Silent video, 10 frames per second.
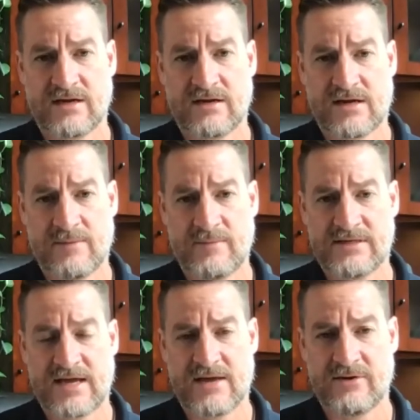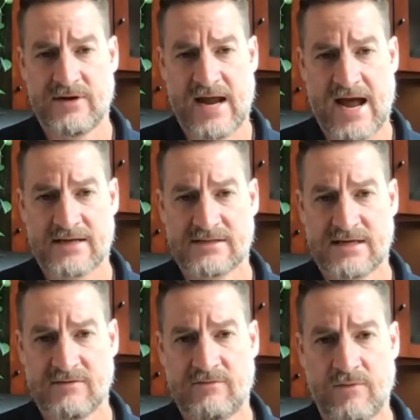coming together and
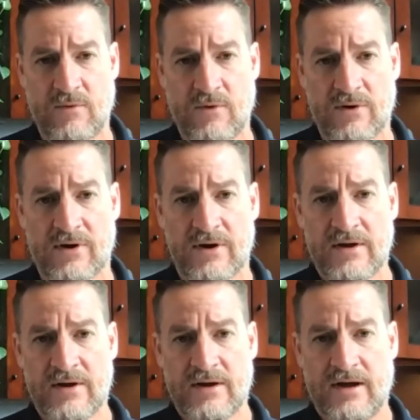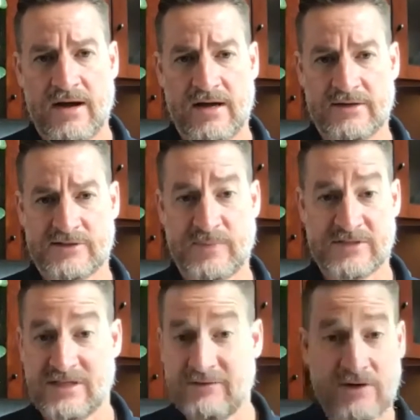asking for
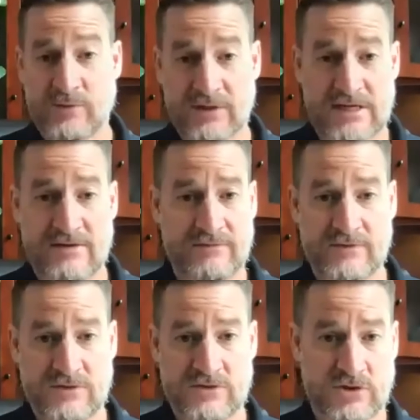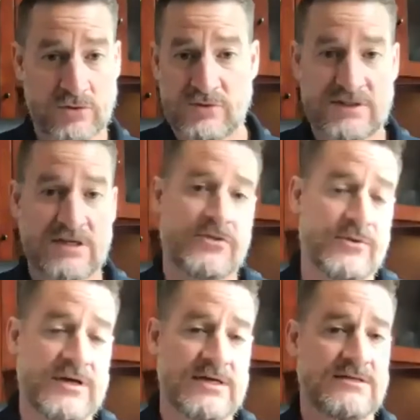specific relief to
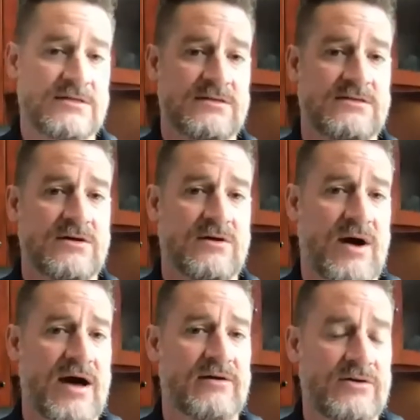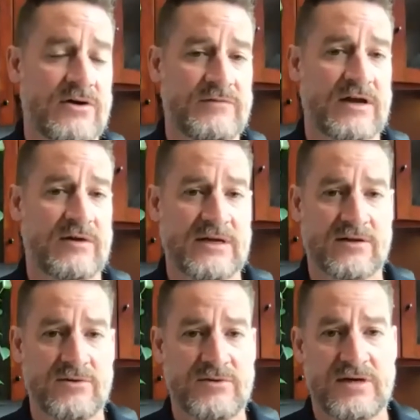C3s. So I don't know if that'll be
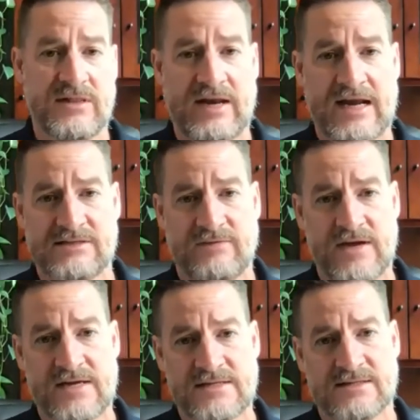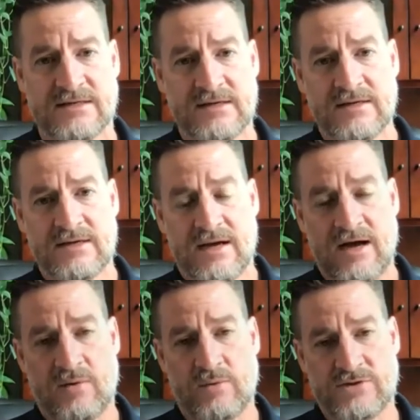included in the next phase.
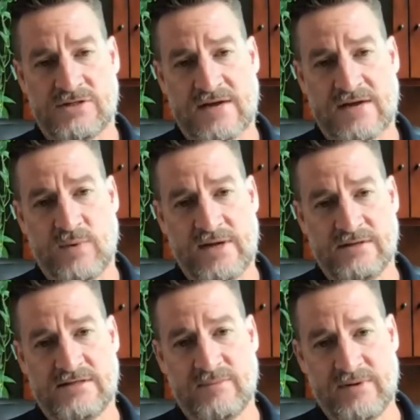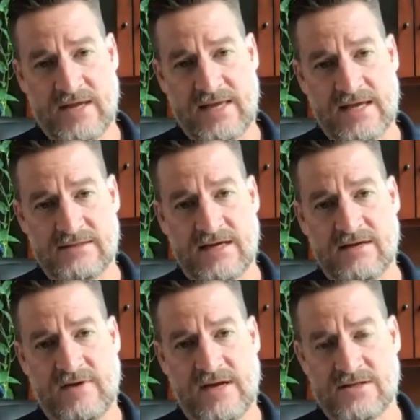We'll just have to wait and see, but they can take
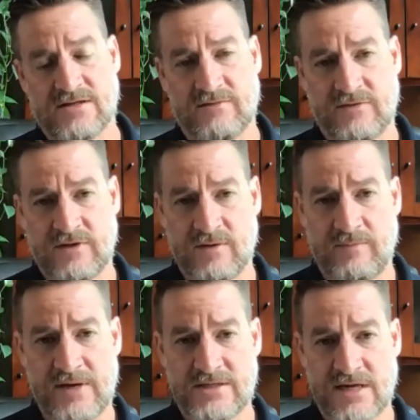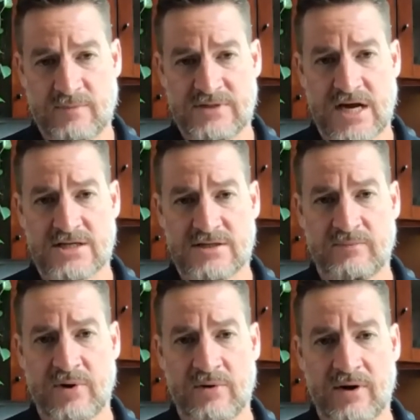advantage of the Paycheck Protection
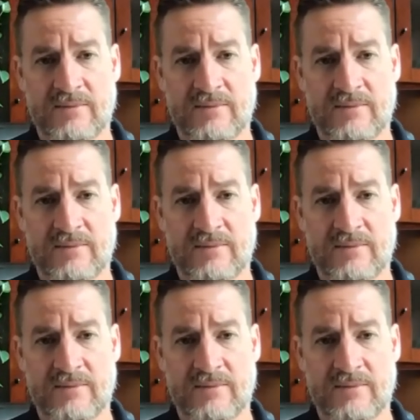Program.